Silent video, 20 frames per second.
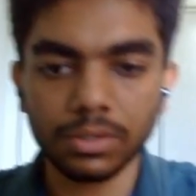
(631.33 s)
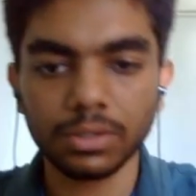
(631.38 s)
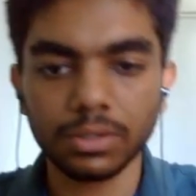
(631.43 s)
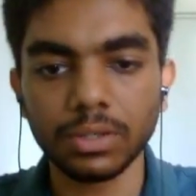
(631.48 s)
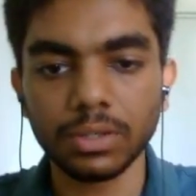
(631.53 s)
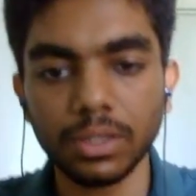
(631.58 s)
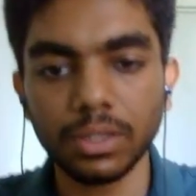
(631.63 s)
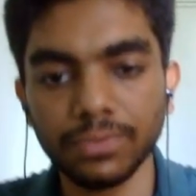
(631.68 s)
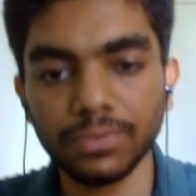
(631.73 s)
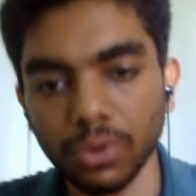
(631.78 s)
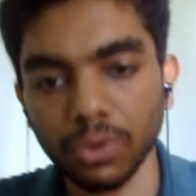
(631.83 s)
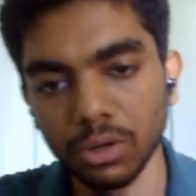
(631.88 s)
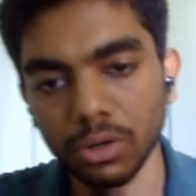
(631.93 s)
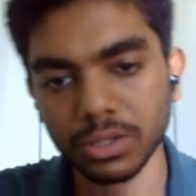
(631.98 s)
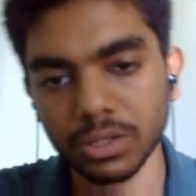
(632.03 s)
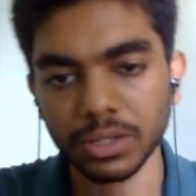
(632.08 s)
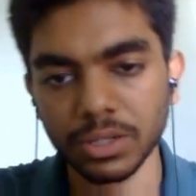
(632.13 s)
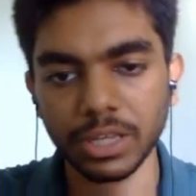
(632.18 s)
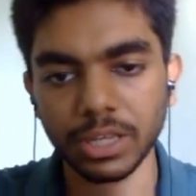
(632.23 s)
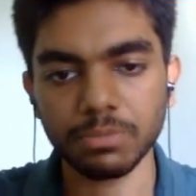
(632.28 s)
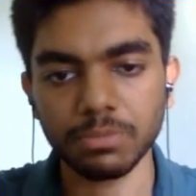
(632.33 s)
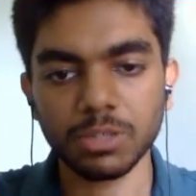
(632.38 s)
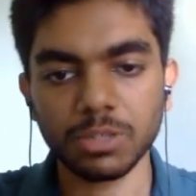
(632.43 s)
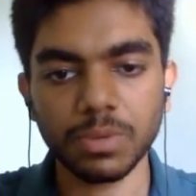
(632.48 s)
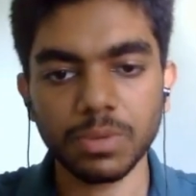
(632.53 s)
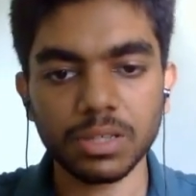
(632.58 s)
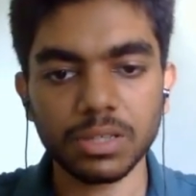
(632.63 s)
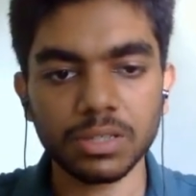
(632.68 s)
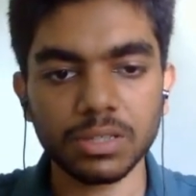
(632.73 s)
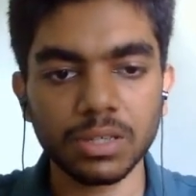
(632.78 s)
default
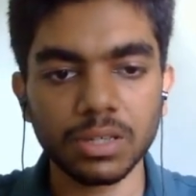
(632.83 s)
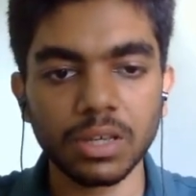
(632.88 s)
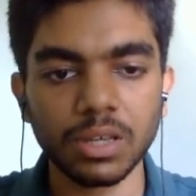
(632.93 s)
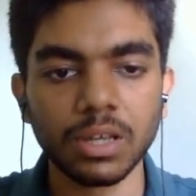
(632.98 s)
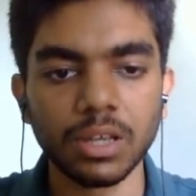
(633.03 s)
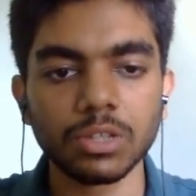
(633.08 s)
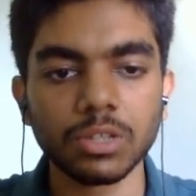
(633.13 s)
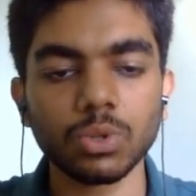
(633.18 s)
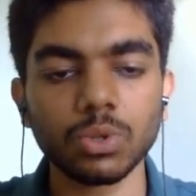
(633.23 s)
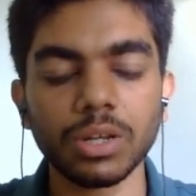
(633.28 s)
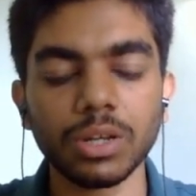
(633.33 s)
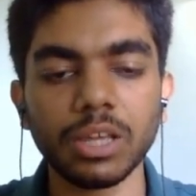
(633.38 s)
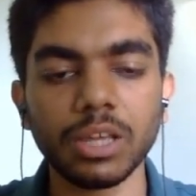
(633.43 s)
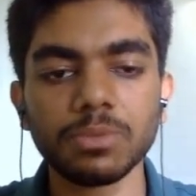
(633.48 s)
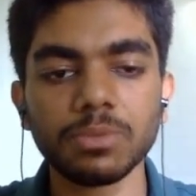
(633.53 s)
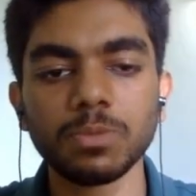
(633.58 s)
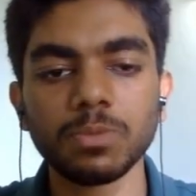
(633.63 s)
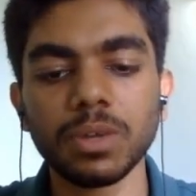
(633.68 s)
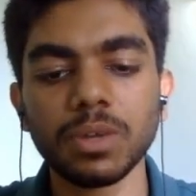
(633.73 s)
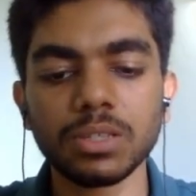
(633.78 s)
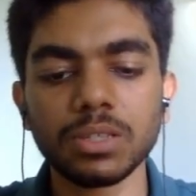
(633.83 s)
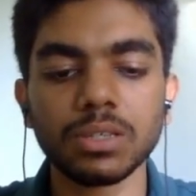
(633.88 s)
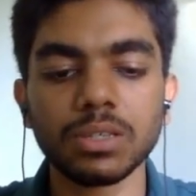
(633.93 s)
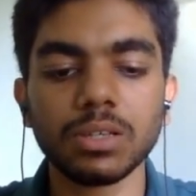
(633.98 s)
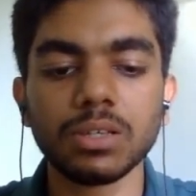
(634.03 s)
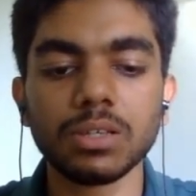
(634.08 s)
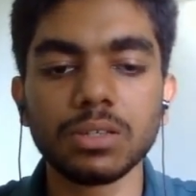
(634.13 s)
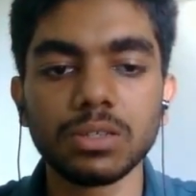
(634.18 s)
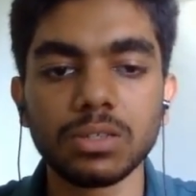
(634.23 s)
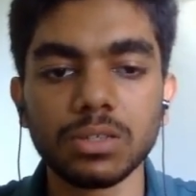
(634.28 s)
namespace. So a namespace
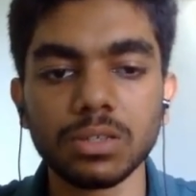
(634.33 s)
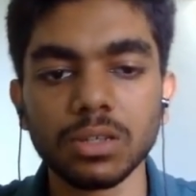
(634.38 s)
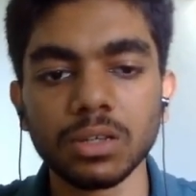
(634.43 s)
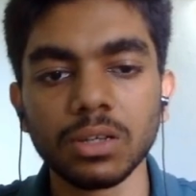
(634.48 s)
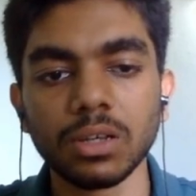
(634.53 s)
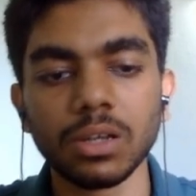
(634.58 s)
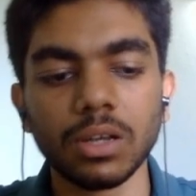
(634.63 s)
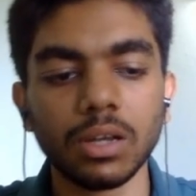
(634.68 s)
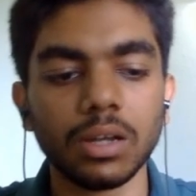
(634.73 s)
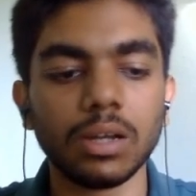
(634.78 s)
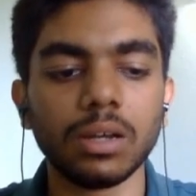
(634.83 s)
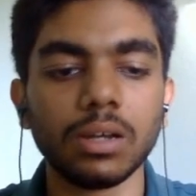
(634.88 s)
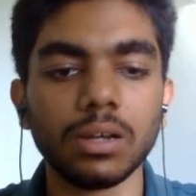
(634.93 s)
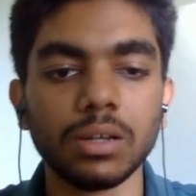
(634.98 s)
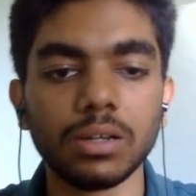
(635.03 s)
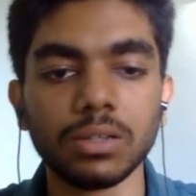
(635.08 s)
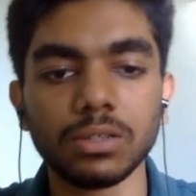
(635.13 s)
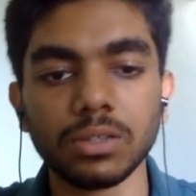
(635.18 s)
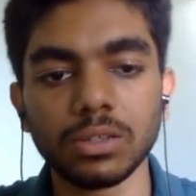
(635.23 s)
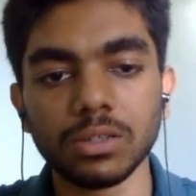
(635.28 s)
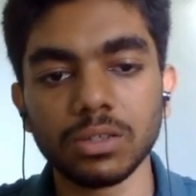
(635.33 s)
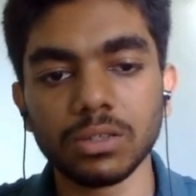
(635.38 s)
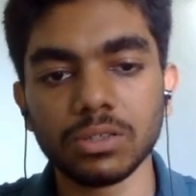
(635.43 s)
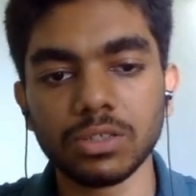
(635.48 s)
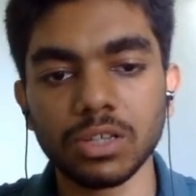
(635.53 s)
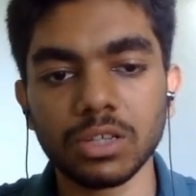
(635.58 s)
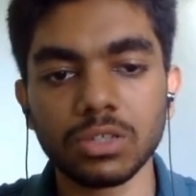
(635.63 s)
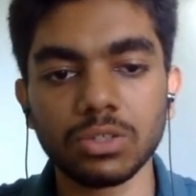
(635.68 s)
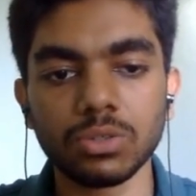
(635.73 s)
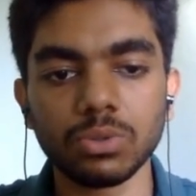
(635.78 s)
is
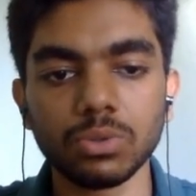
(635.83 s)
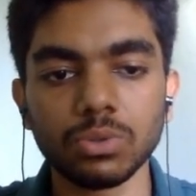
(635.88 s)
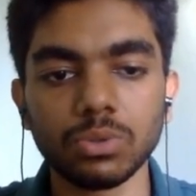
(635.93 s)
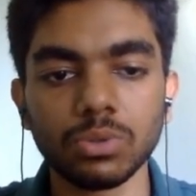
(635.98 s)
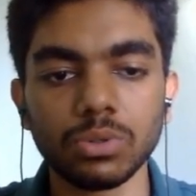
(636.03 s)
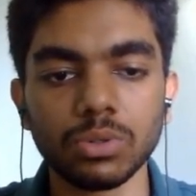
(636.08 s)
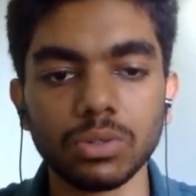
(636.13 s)
just to